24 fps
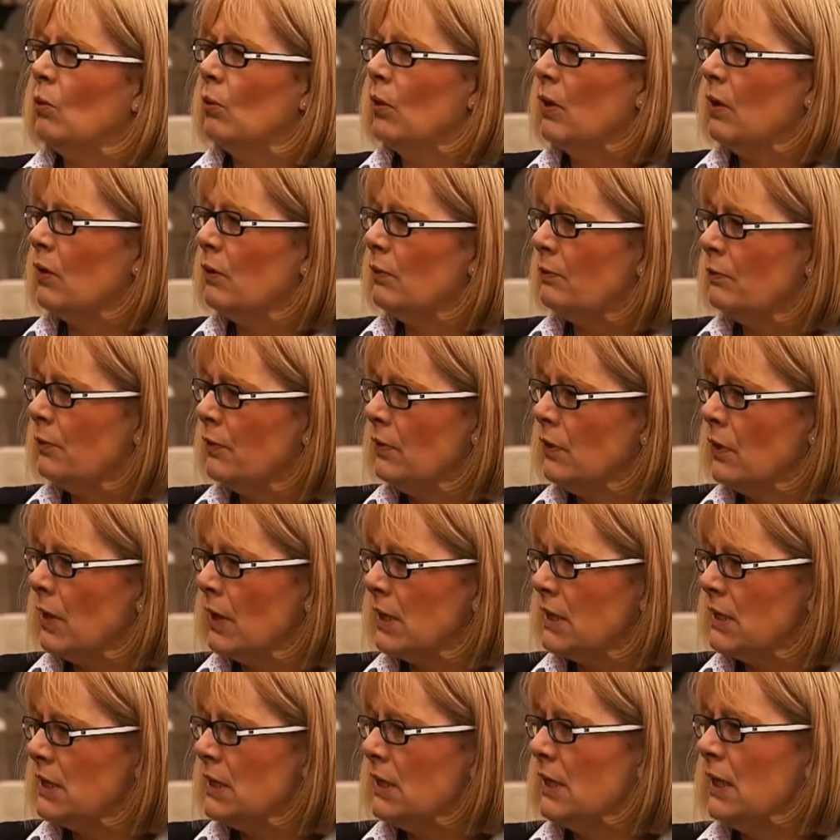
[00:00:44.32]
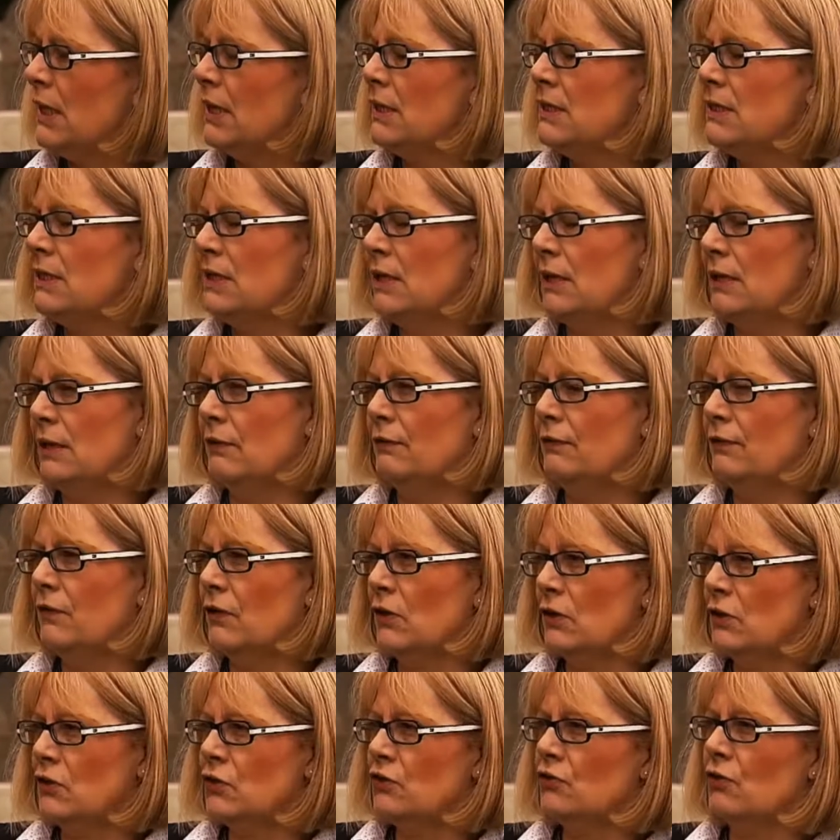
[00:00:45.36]
Well, 1918 it
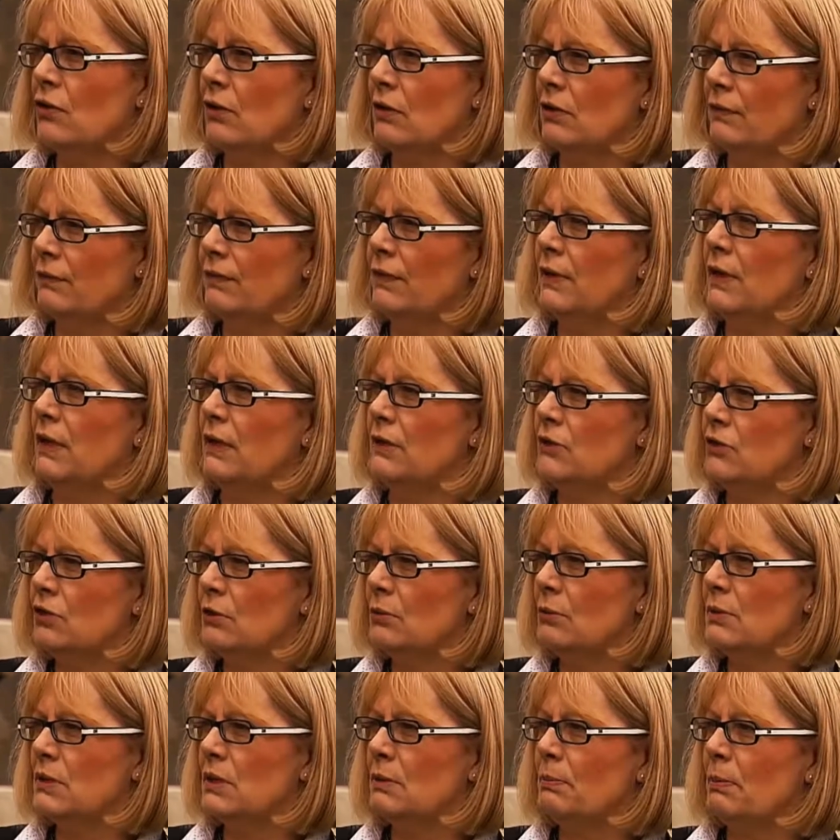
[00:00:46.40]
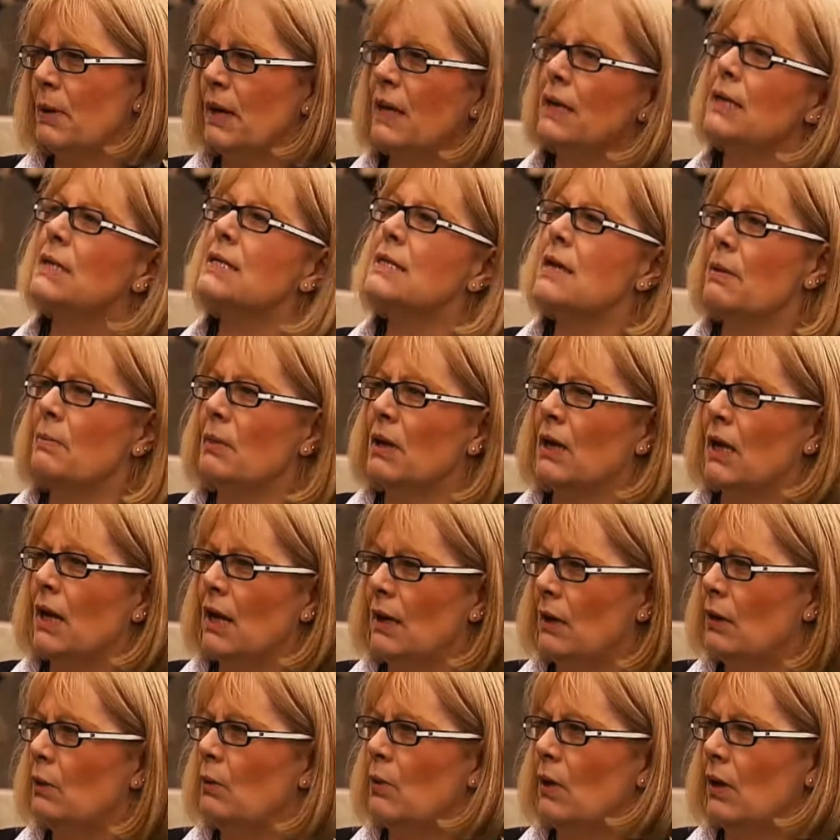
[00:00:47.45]
first struck the village. It was a
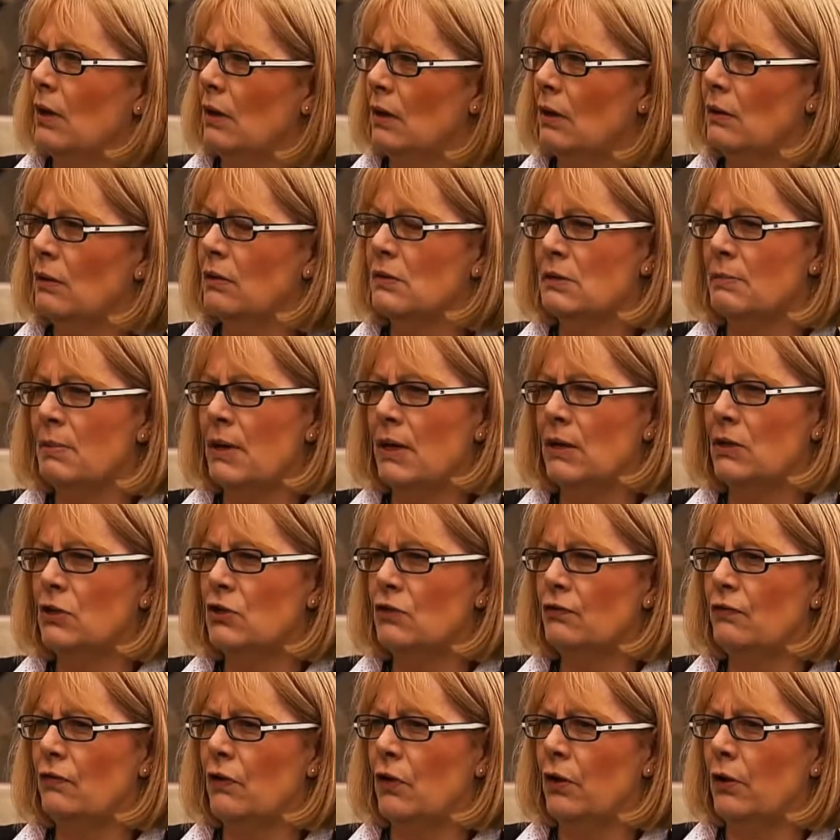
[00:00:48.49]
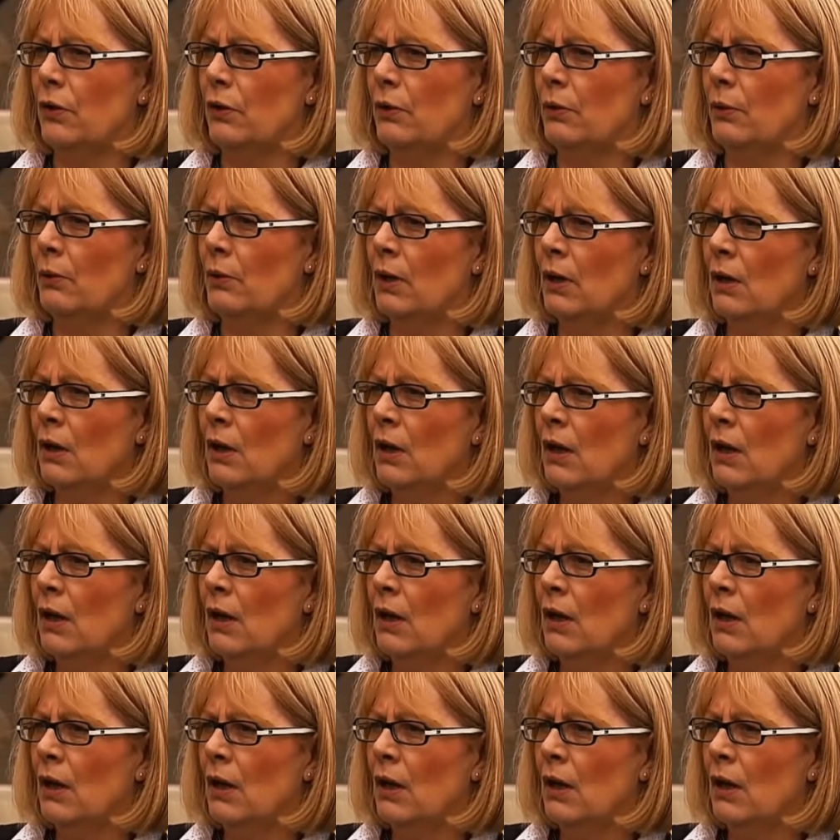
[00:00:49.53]
pandemic anyway, at the Spanish flu.